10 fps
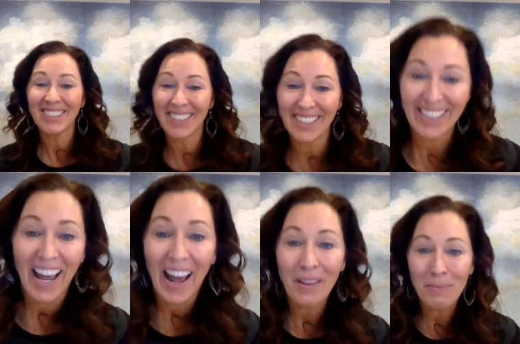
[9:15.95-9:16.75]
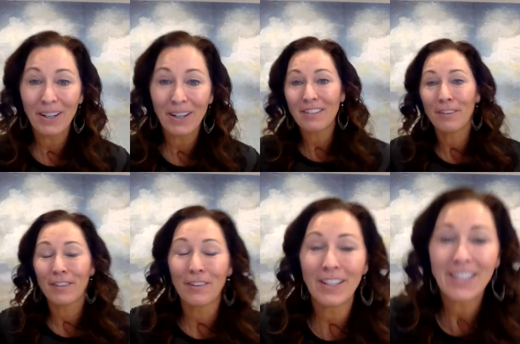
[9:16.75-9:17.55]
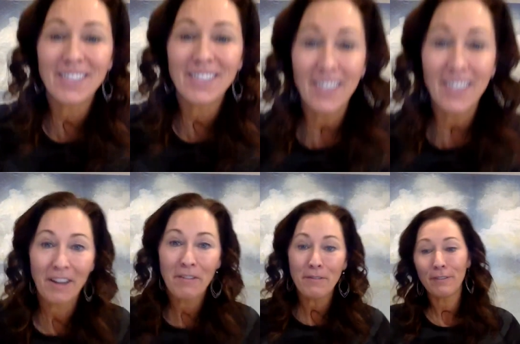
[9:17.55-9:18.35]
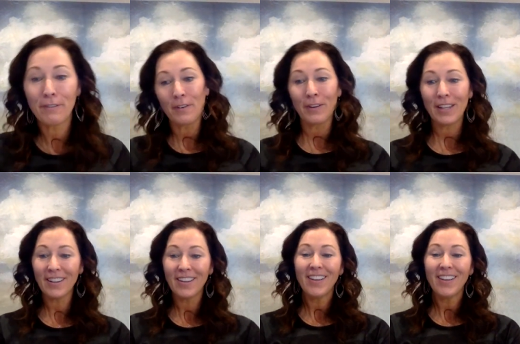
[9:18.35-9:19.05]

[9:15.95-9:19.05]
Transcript: get calibrated for the week, set the tone for the week.